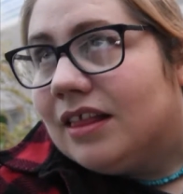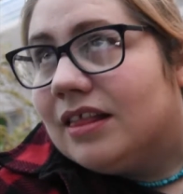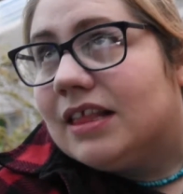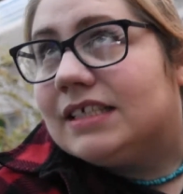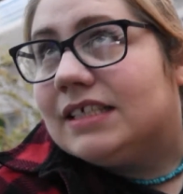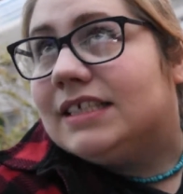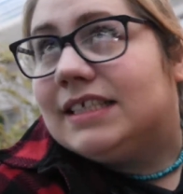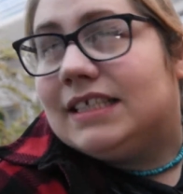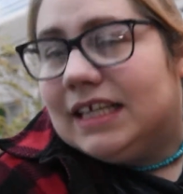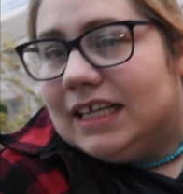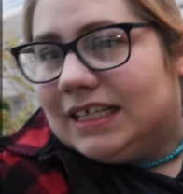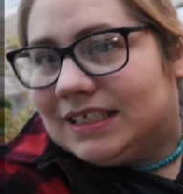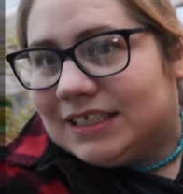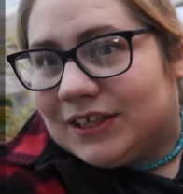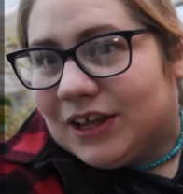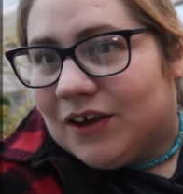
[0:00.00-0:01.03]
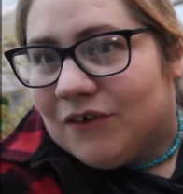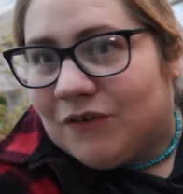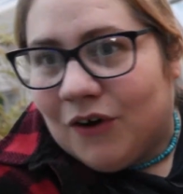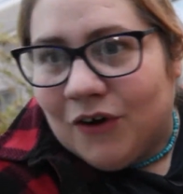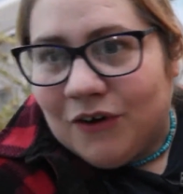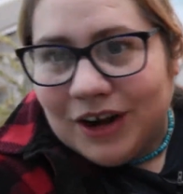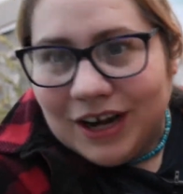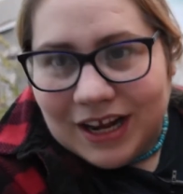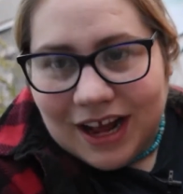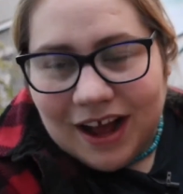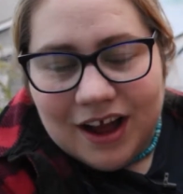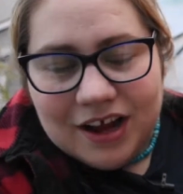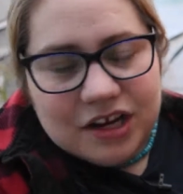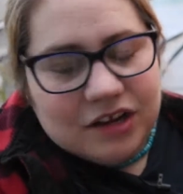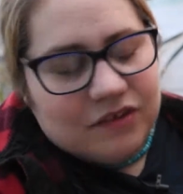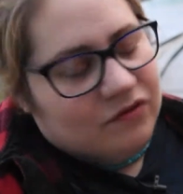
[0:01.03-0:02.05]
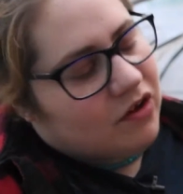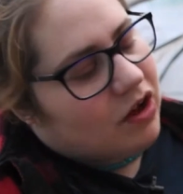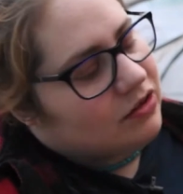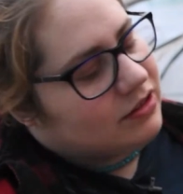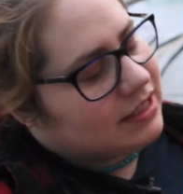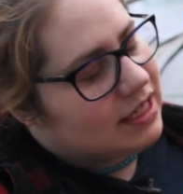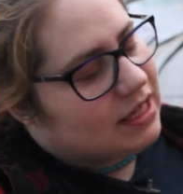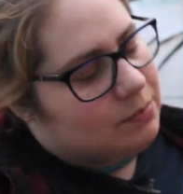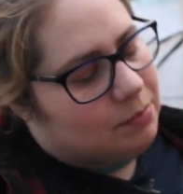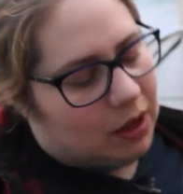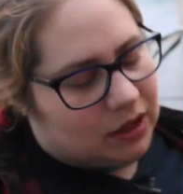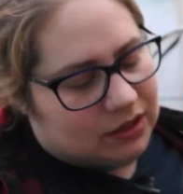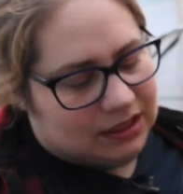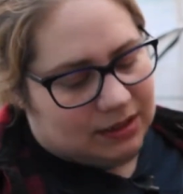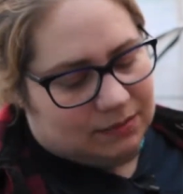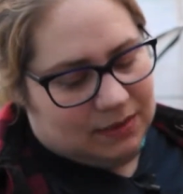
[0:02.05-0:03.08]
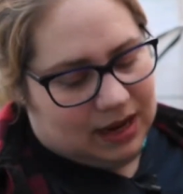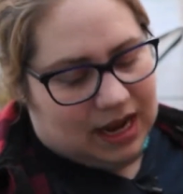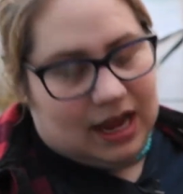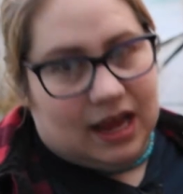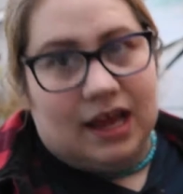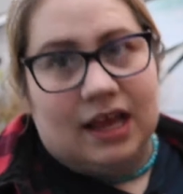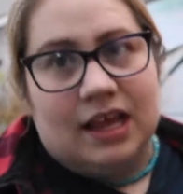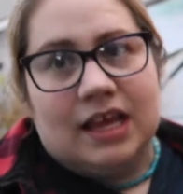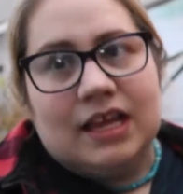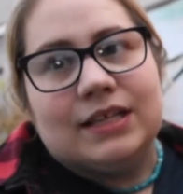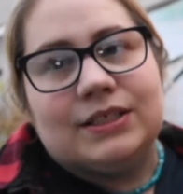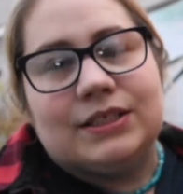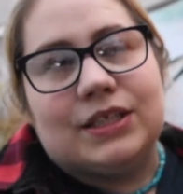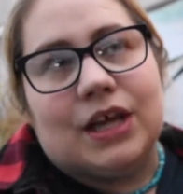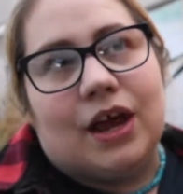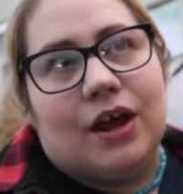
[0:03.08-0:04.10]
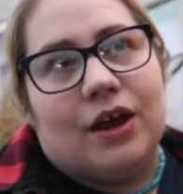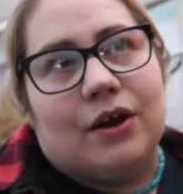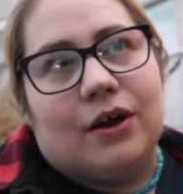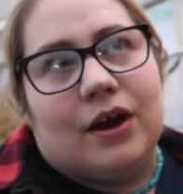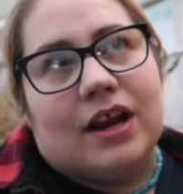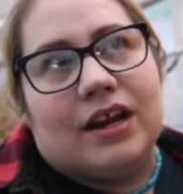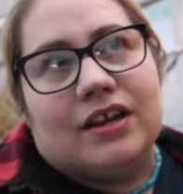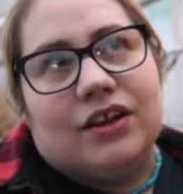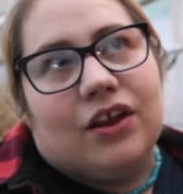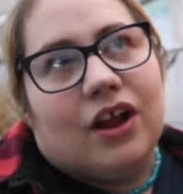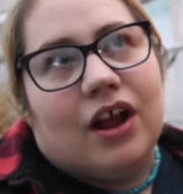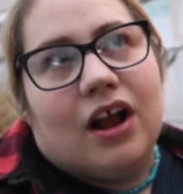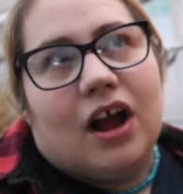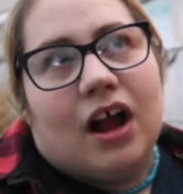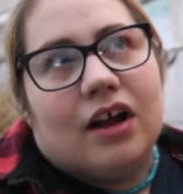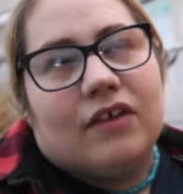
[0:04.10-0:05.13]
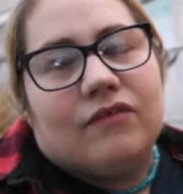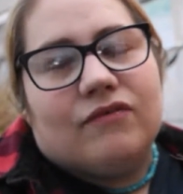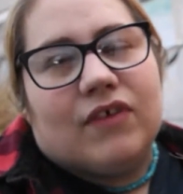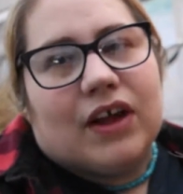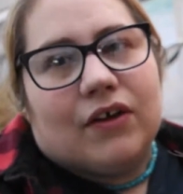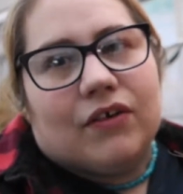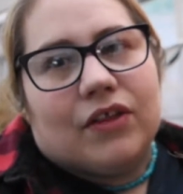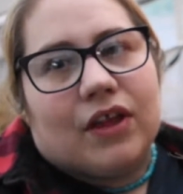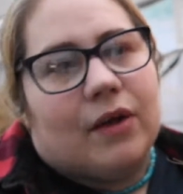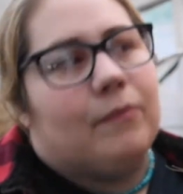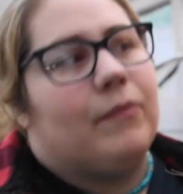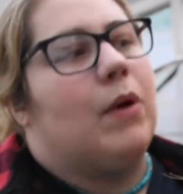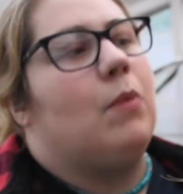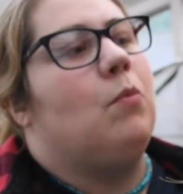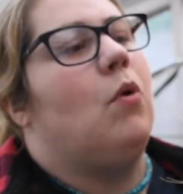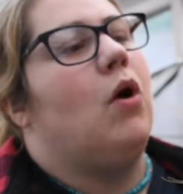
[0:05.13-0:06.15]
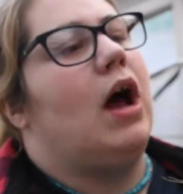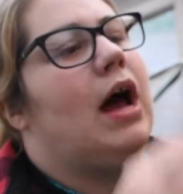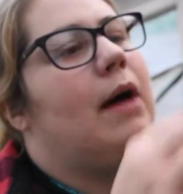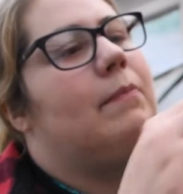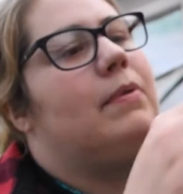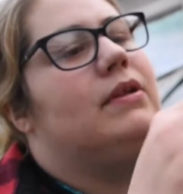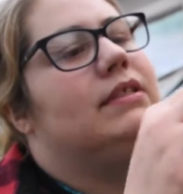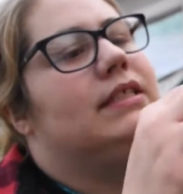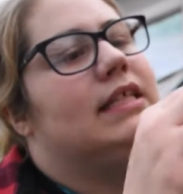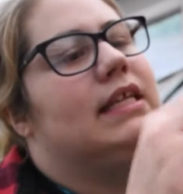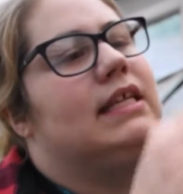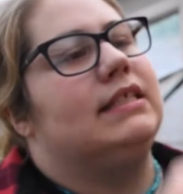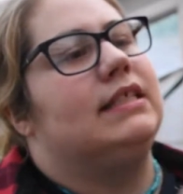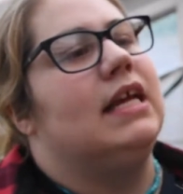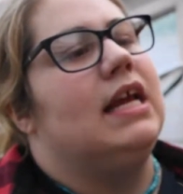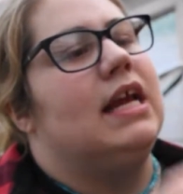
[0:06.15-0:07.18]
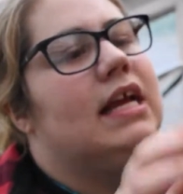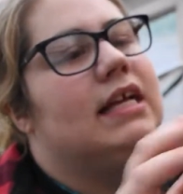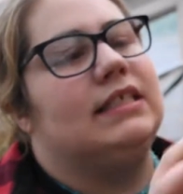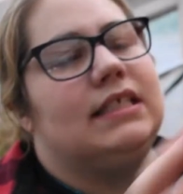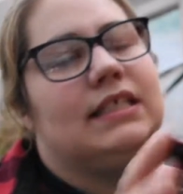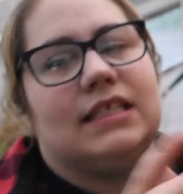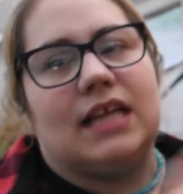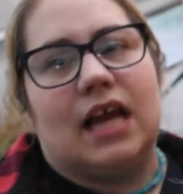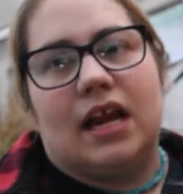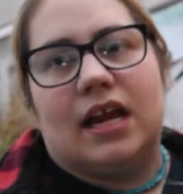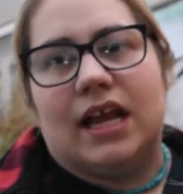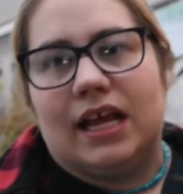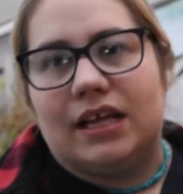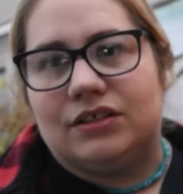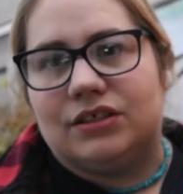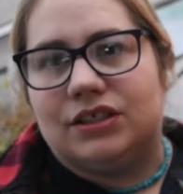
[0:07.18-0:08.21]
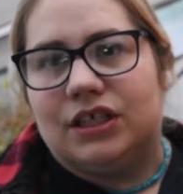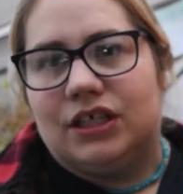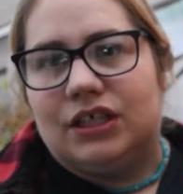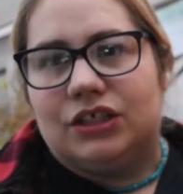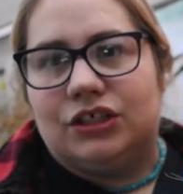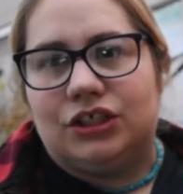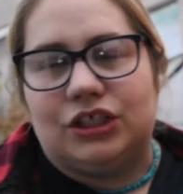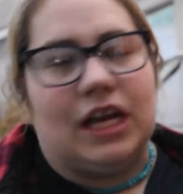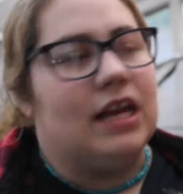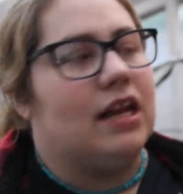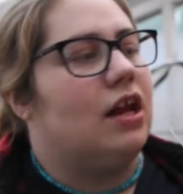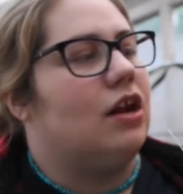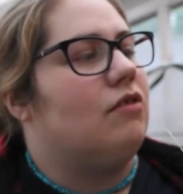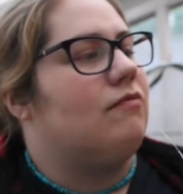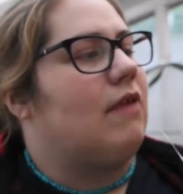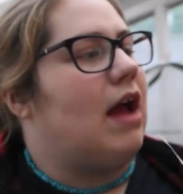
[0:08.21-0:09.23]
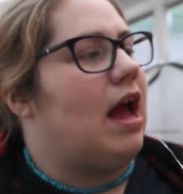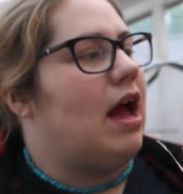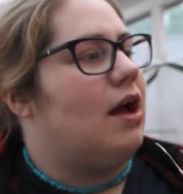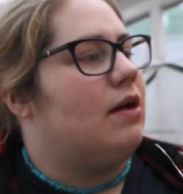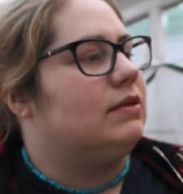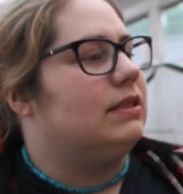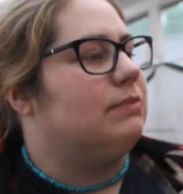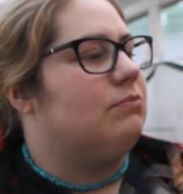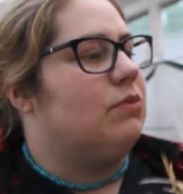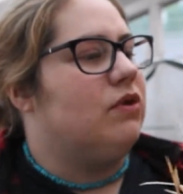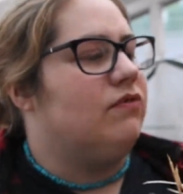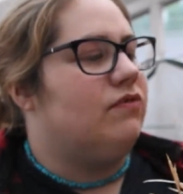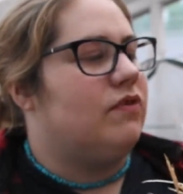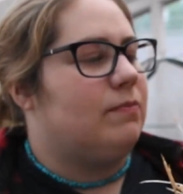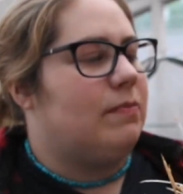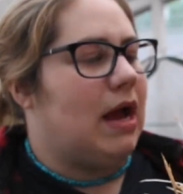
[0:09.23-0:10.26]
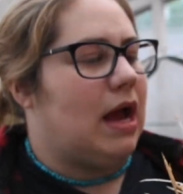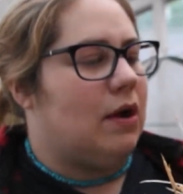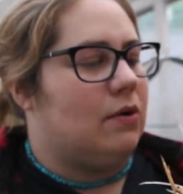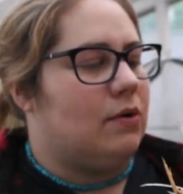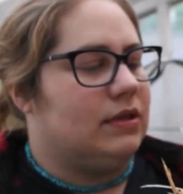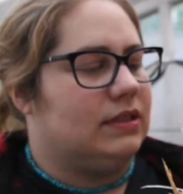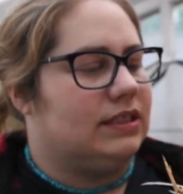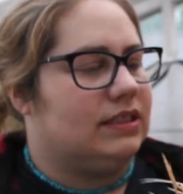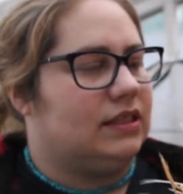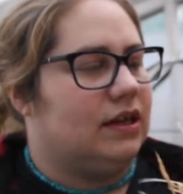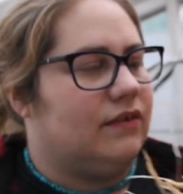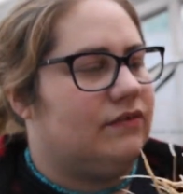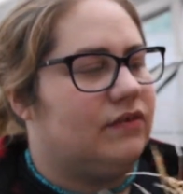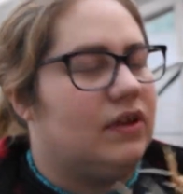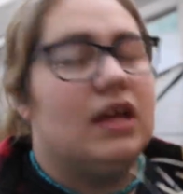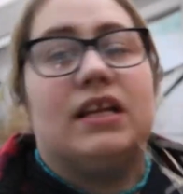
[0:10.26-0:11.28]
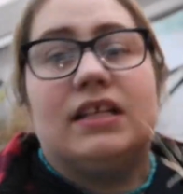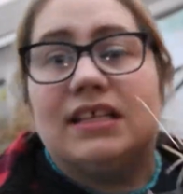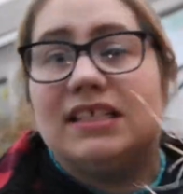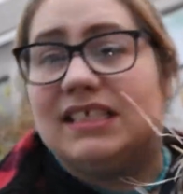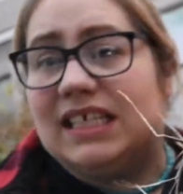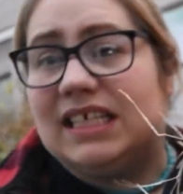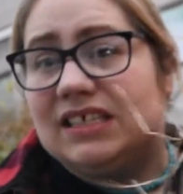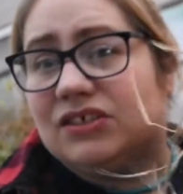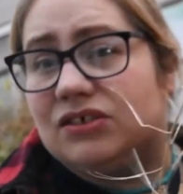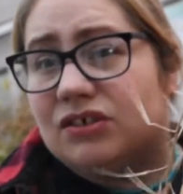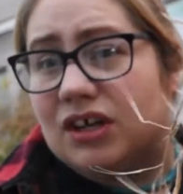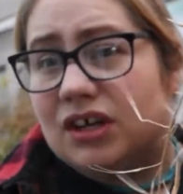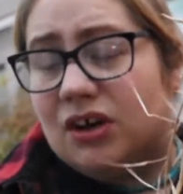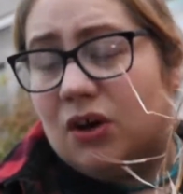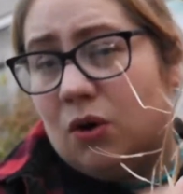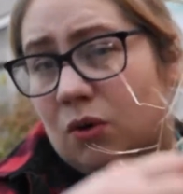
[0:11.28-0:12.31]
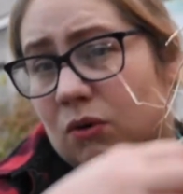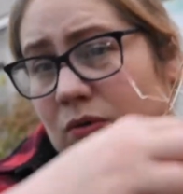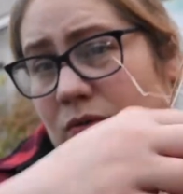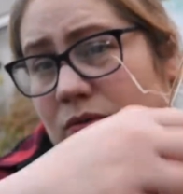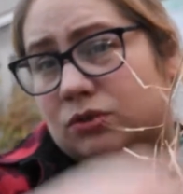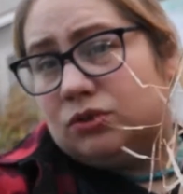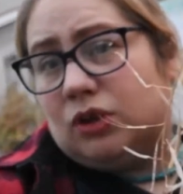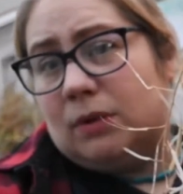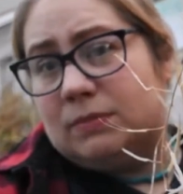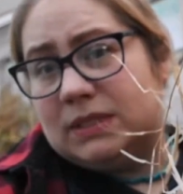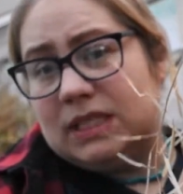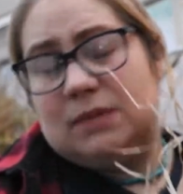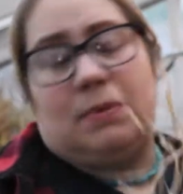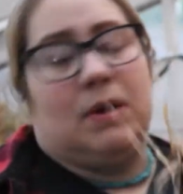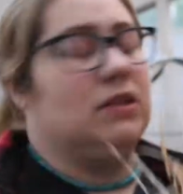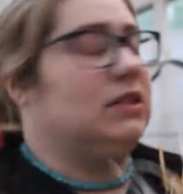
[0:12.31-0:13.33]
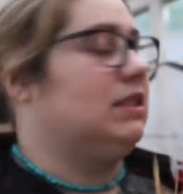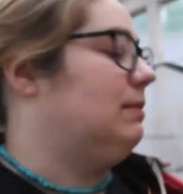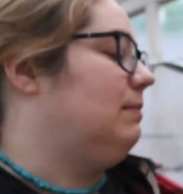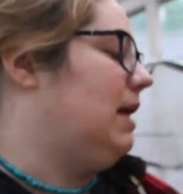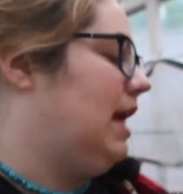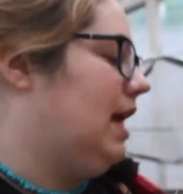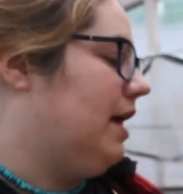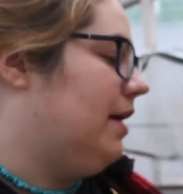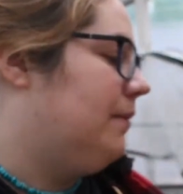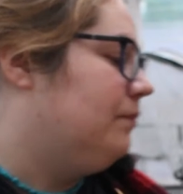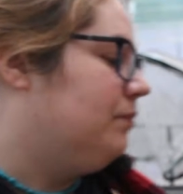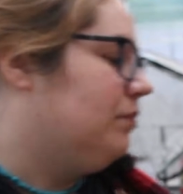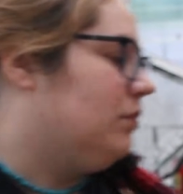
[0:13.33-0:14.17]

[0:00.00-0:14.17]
the seeds that are already kind of gone to the bottom here, so, and you can kind of feel them, and what happens is as this kind of gets shaken around and moved about and stuff, the seeds are going to all drop to the bottom here,